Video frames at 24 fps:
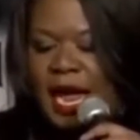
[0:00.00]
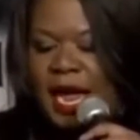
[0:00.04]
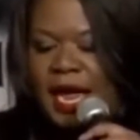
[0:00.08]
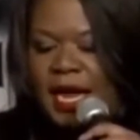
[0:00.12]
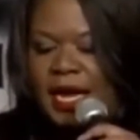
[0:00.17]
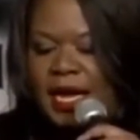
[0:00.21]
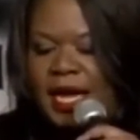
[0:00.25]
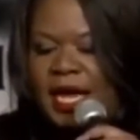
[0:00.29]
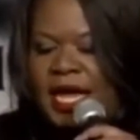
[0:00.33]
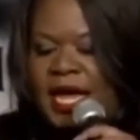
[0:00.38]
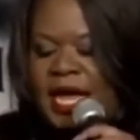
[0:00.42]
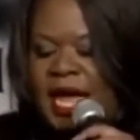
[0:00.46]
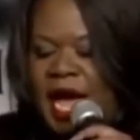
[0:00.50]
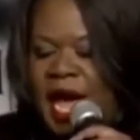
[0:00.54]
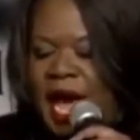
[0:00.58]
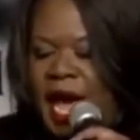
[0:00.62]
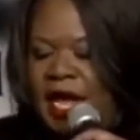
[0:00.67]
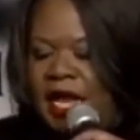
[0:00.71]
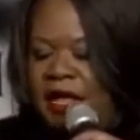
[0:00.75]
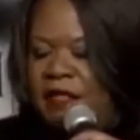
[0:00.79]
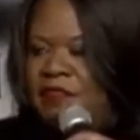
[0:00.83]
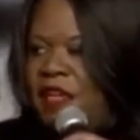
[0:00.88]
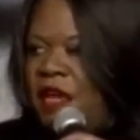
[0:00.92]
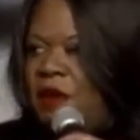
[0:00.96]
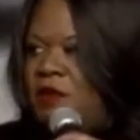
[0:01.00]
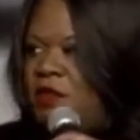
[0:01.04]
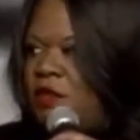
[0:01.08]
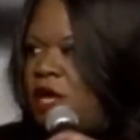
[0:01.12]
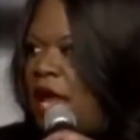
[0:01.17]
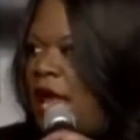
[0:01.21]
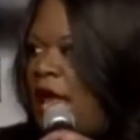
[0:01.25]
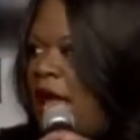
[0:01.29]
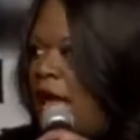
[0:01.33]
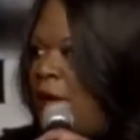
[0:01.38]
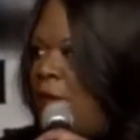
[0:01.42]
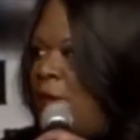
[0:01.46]
and I didn't think it was
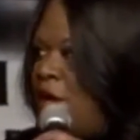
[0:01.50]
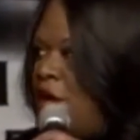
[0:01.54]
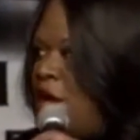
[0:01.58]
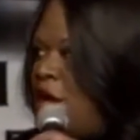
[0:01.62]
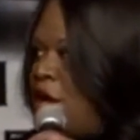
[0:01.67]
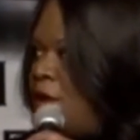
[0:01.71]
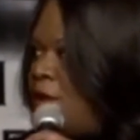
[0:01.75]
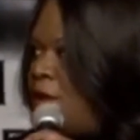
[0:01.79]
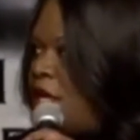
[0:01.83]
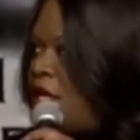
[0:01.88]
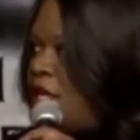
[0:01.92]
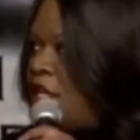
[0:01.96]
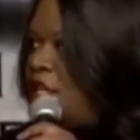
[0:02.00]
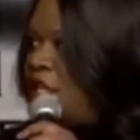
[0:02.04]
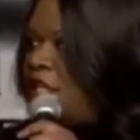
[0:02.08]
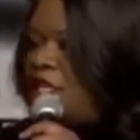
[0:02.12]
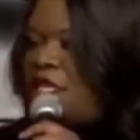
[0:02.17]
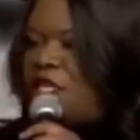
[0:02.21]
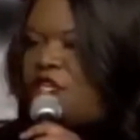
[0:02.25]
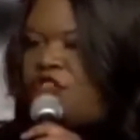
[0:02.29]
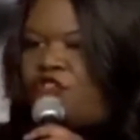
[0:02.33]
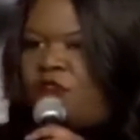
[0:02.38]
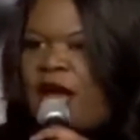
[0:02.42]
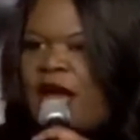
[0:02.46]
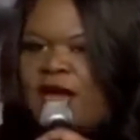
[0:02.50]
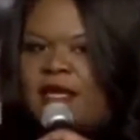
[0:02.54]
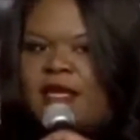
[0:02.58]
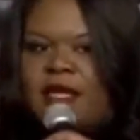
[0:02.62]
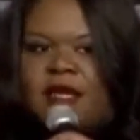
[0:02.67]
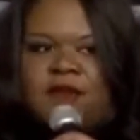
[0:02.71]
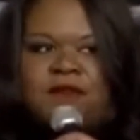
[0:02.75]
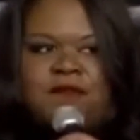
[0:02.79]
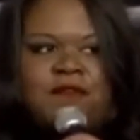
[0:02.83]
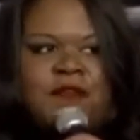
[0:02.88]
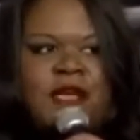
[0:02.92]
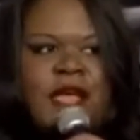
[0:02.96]
gonna happen to her because she's
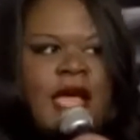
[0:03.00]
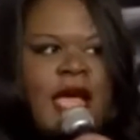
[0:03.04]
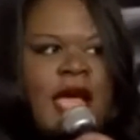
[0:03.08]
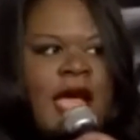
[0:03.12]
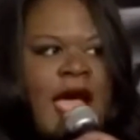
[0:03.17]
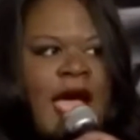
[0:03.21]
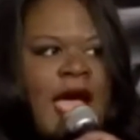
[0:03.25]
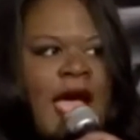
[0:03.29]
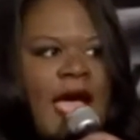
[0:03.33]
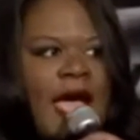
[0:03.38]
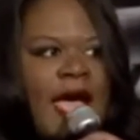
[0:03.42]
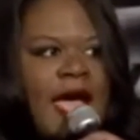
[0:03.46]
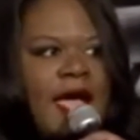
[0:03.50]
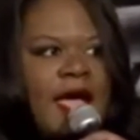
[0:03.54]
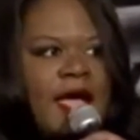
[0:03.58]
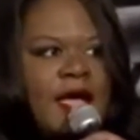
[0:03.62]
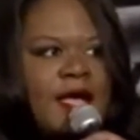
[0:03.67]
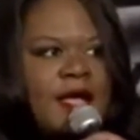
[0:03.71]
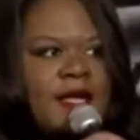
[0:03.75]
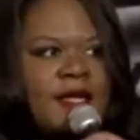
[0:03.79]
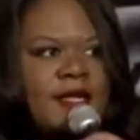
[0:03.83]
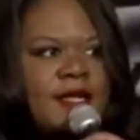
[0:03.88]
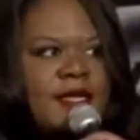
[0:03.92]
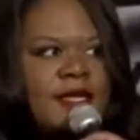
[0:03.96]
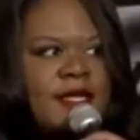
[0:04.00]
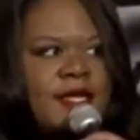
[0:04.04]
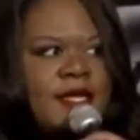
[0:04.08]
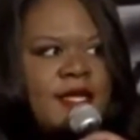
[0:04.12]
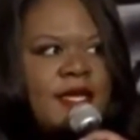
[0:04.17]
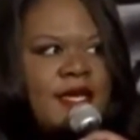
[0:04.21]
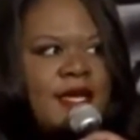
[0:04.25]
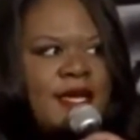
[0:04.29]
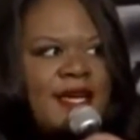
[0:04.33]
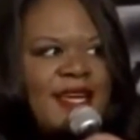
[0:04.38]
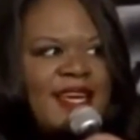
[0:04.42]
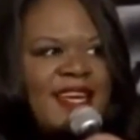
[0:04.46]
unattractive. And
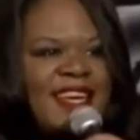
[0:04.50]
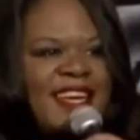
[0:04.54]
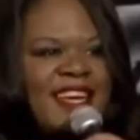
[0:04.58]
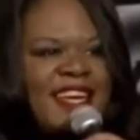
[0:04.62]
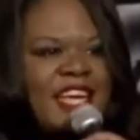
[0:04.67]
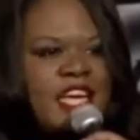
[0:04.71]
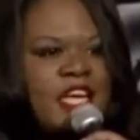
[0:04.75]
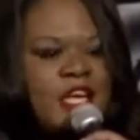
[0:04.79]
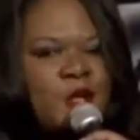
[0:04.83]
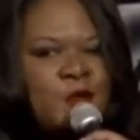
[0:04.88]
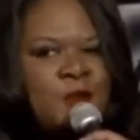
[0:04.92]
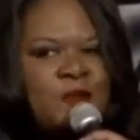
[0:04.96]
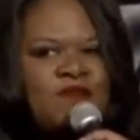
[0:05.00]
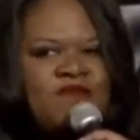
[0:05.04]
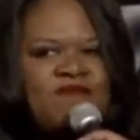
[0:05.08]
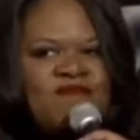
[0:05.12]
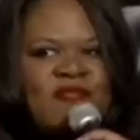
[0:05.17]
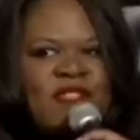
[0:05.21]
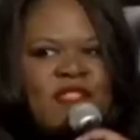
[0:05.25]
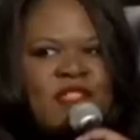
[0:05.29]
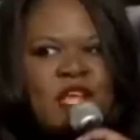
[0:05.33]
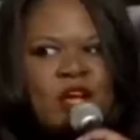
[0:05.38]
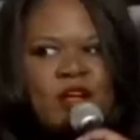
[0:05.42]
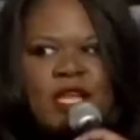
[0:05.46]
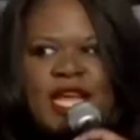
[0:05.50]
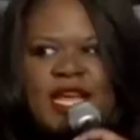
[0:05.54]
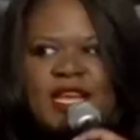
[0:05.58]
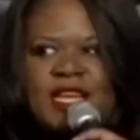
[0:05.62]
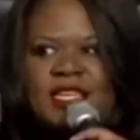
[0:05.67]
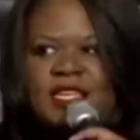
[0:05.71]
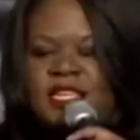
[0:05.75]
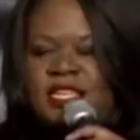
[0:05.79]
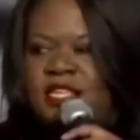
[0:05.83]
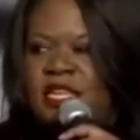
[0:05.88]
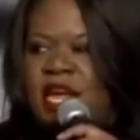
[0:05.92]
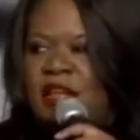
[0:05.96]
no,
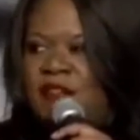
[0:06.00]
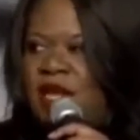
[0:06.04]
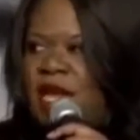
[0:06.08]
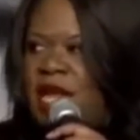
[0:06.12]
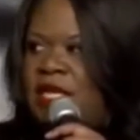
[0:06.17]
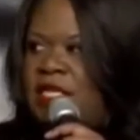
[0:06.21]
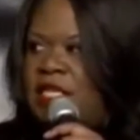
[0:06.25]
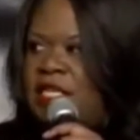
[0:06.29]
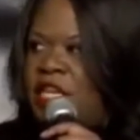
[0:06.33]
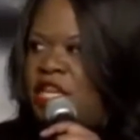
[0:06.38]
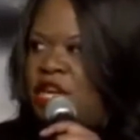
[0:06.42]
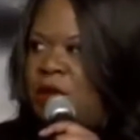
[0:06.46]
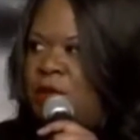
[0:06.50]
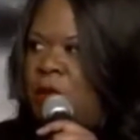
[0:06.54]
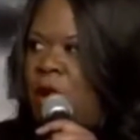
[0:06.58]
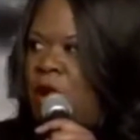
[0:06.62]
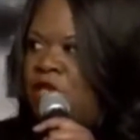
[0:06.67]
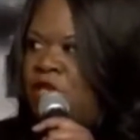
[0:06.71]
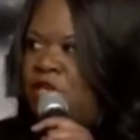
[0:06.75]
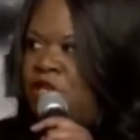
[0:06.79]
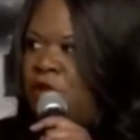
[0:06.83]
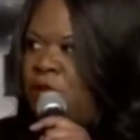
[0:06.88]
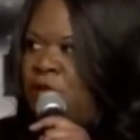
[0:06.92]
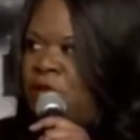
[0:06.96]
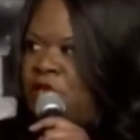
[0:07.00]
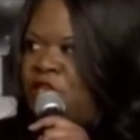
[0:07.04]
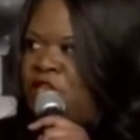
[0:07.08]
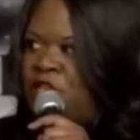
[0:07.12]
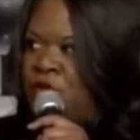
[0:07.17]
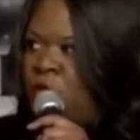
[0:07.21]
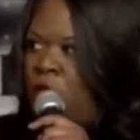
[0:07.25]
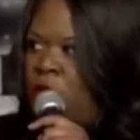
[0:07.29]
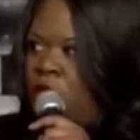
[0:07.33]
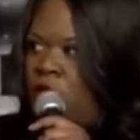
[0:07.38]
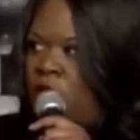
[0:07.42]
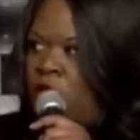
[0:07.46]
ladies, it's nothing like seeing a marginal bitch
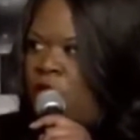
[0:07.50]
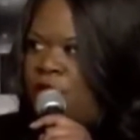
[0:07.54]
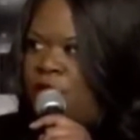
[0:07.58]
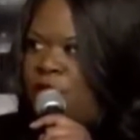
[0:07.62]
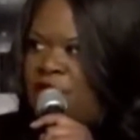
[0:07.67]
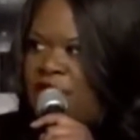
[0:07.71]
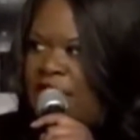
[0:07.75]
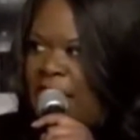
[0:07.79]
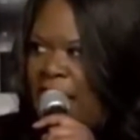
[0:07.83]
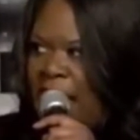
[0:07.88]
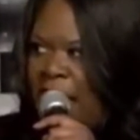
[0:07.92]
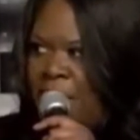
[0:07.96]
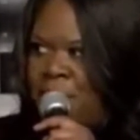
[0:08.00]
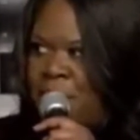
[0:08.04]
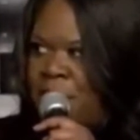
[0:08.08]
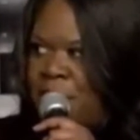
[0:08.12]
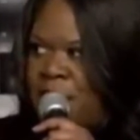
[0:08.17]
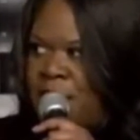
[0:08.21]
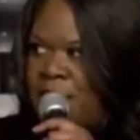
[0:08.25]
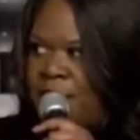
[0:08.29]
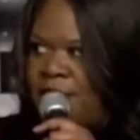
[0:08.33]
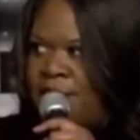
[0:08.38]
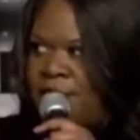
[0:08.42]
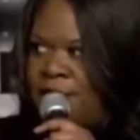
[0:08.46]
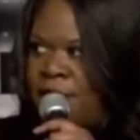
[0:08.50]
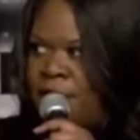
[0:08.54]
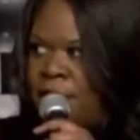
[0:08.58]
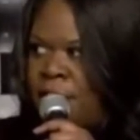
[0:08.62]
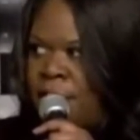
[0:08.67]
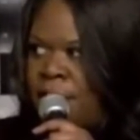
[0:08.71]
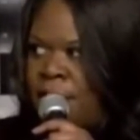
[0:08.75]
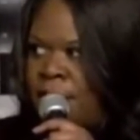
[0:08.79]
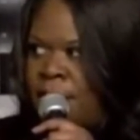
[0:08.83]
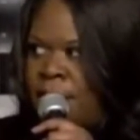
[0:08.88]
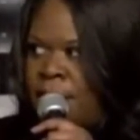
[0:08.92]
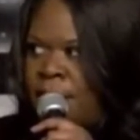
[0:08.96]
walk off into happiness,
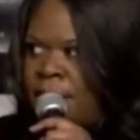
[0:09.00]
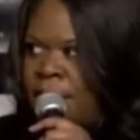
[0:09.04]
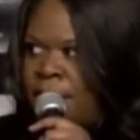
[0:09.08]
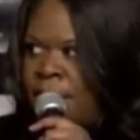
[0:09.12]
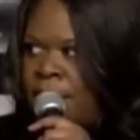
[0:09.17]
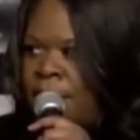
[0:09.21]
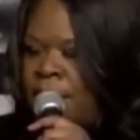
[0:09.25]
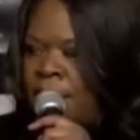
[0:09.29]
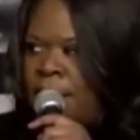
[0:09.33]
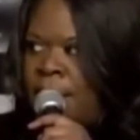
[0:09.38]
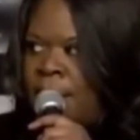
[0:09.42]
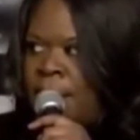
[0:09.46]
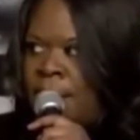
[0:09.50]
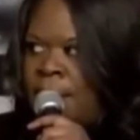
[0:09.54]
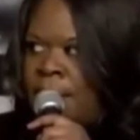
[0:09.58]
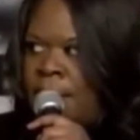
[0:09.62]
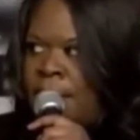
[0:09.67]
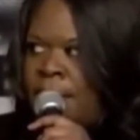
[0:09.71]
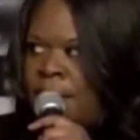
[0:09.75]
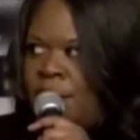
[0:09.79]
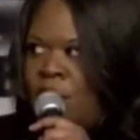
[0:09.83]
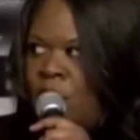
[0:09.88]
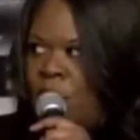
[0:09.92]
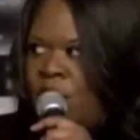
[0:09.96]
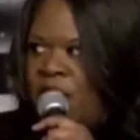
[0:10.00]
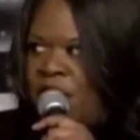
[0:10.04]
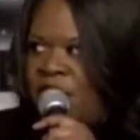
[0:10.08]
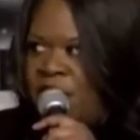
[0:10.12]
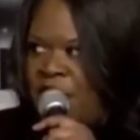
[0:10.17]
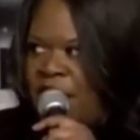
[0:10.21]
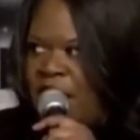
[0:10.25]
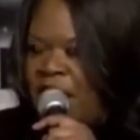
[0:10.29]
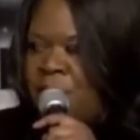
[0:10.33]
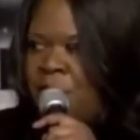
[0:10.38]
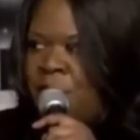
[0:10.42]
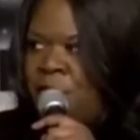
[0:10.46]
knowing that
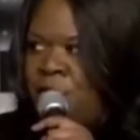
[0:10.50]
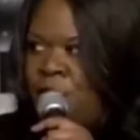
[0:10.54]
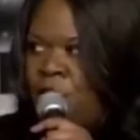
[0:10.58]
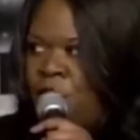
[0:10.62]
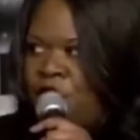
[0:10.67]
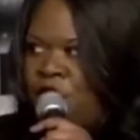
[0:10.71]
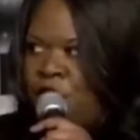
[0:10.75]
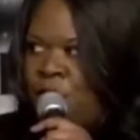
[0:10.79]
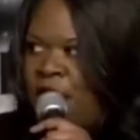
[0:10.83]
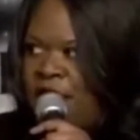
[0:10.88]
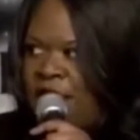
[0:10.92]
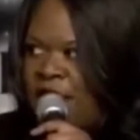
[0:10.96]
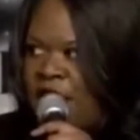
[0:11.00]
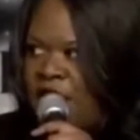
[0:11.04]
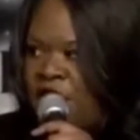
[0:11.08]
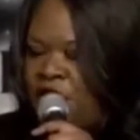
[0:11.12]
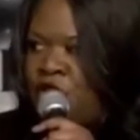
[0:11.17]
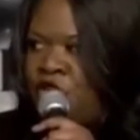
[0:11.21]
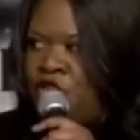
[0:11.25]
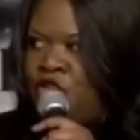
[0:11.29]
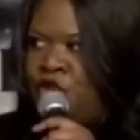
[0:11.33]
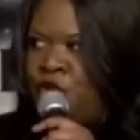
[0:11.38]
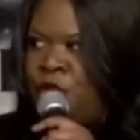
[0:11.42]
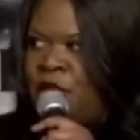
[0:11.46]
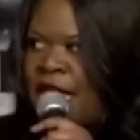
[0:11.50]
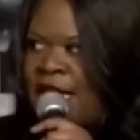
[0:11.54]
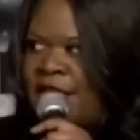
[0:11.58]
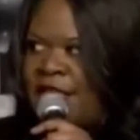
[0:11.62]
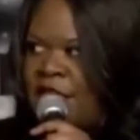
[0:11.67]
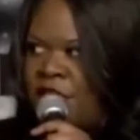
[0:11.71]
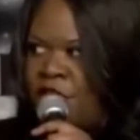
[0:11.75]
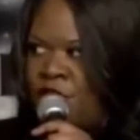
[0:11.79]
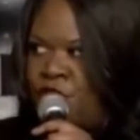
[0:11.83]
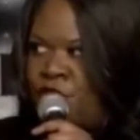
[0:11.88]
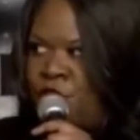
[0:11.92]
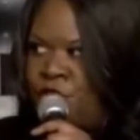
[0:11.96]
the night before you had to kick your 2
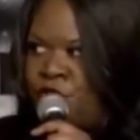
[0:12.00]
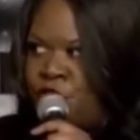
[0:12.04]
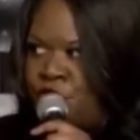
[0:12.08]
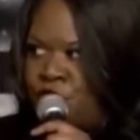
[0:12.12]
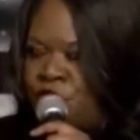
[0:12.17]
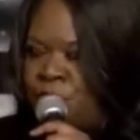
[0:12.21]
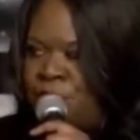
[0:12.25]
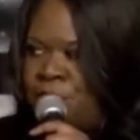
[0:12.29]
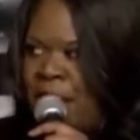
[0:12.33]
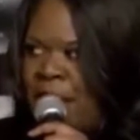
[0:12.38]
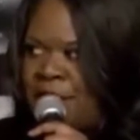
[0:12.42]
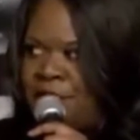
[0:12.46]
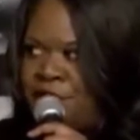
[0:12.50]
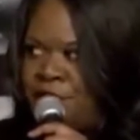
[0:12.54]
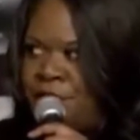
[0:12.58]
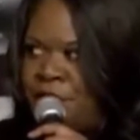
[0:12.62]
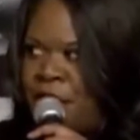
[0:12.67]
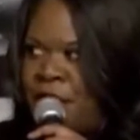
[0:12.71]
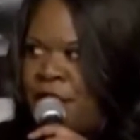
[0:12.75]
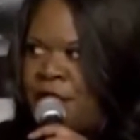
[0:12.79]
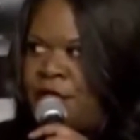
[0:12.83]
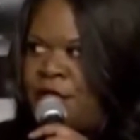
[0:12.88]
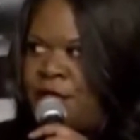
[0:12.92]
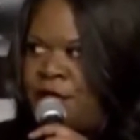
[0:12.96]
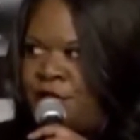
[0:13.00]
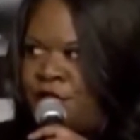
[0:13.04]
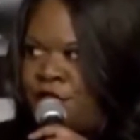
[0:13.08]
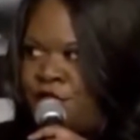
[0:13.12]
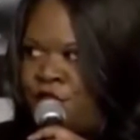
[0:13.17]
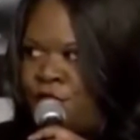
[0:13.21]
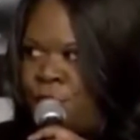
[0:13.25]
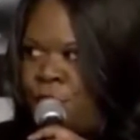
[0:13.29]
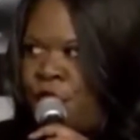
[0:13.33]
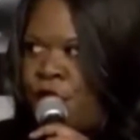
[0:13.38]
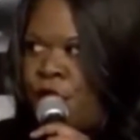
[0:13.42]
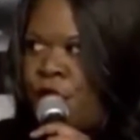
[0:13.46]
cats out of the room so you could masturbate. This
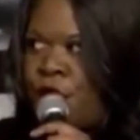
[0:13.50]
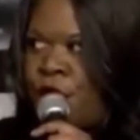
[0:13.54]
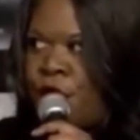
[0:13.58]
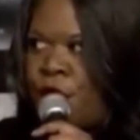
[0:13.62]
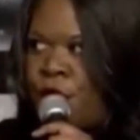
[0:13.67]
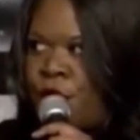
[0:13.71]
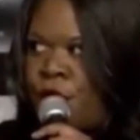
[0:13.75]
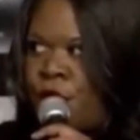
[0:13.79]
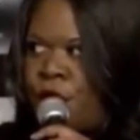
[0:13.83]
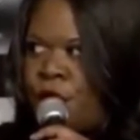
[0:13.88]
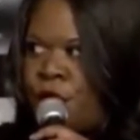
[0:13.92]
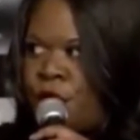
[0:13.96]
is where